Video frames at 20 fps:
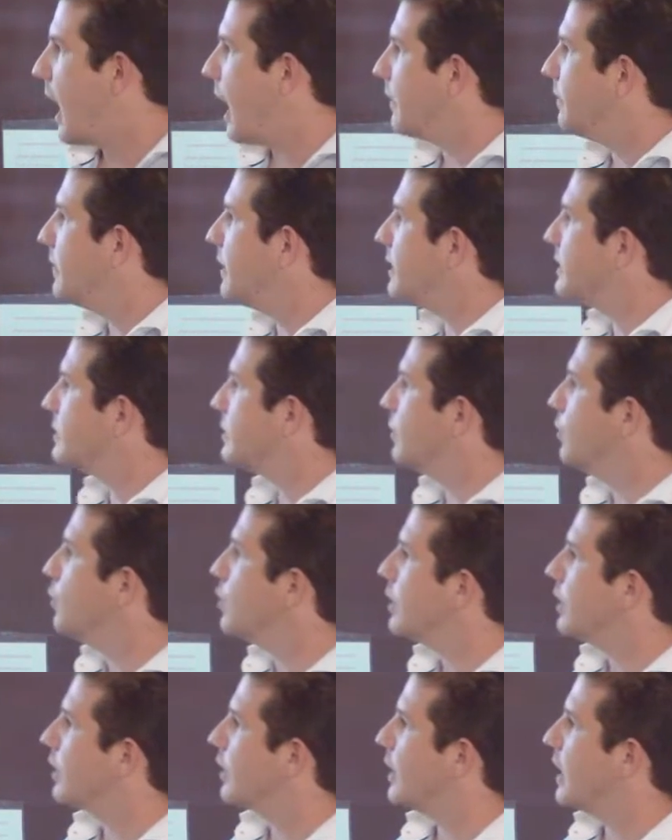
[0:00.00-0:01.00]
And this
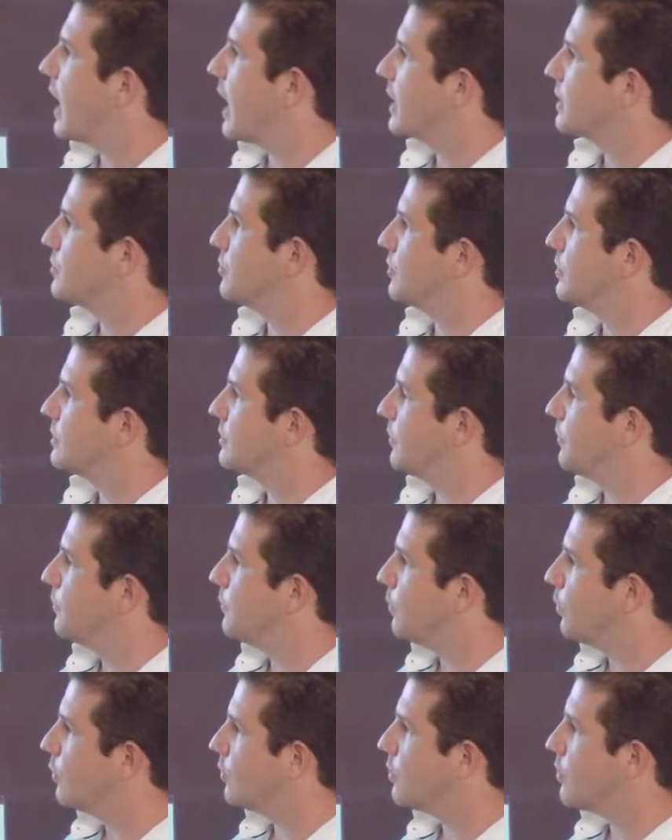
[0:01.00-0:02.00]
Ugi reaction is a
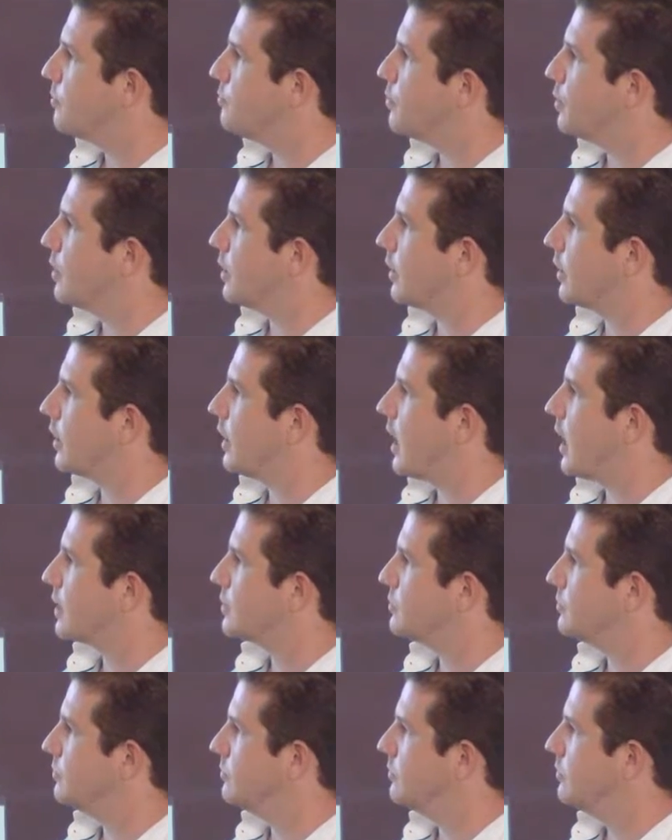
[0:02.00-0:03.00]
four-component
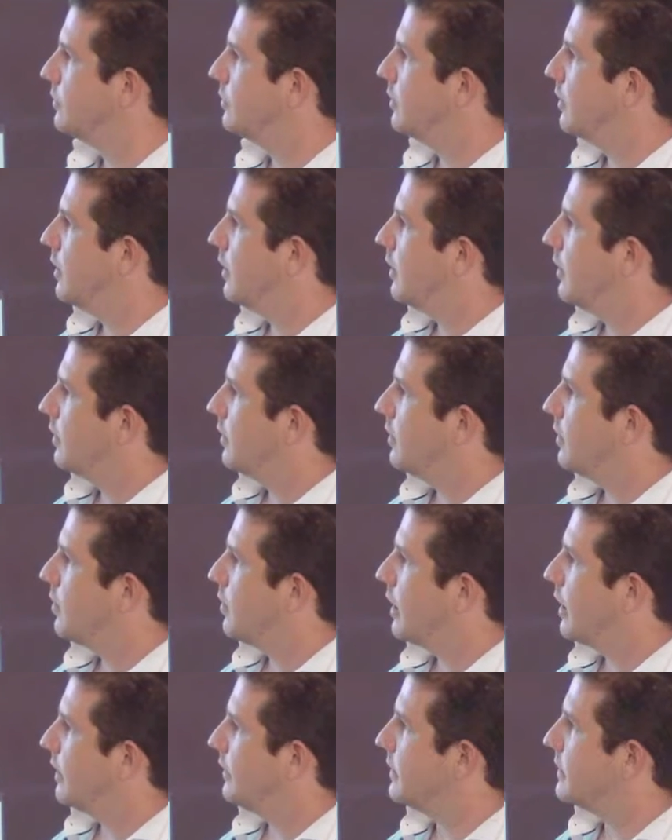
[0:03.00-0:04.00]
reaction
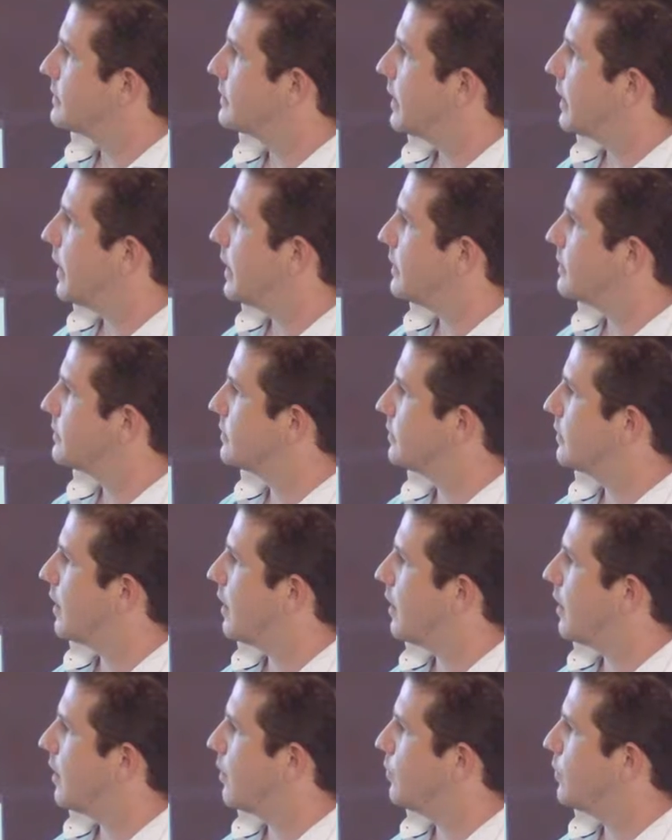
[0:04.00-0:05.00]
in this case,
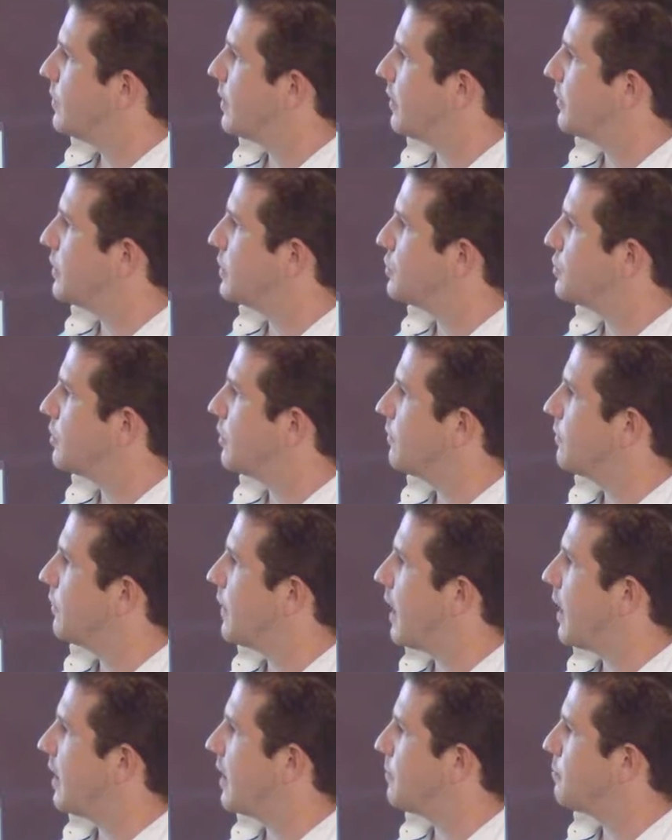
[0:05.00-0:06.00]
with addition
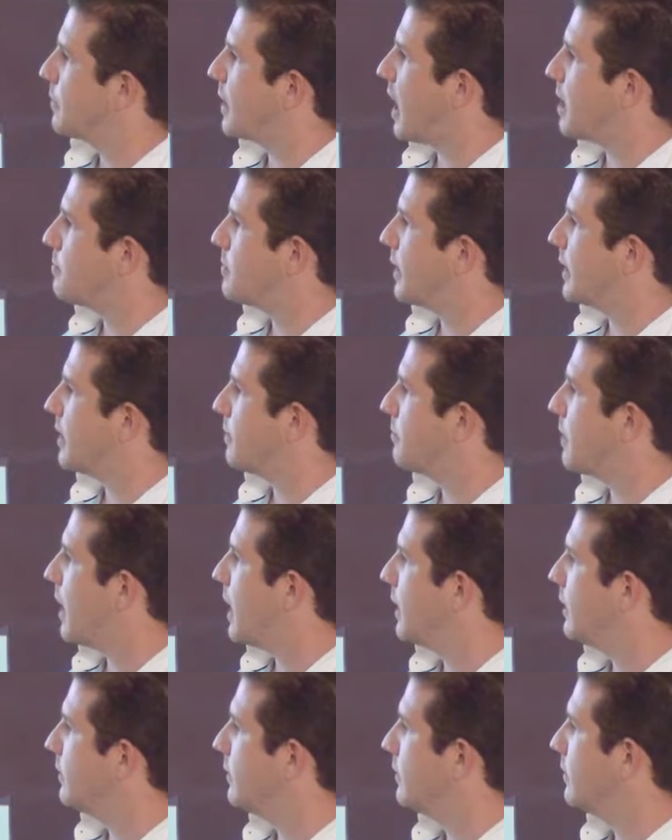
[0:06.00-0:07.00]
of a primary
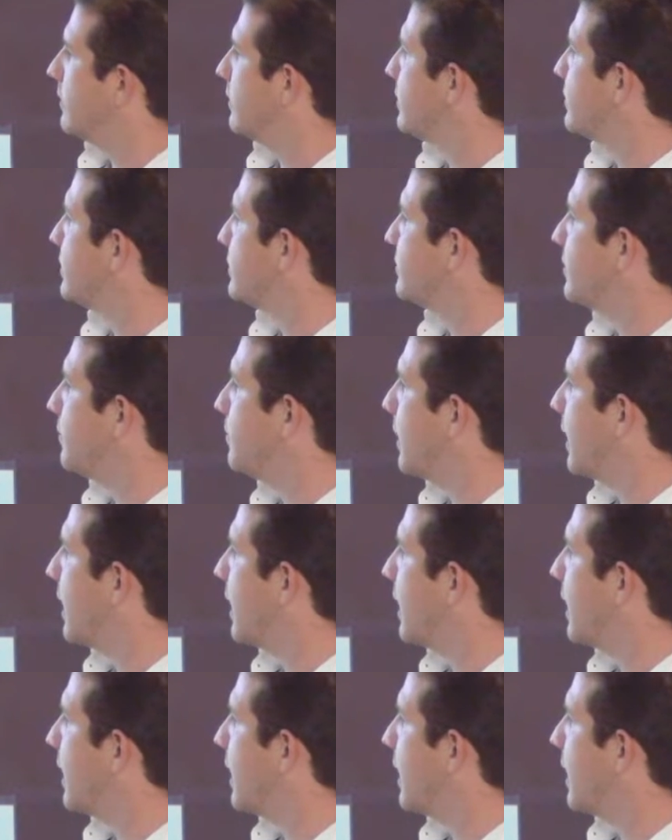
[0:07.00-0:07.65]
amine, this is the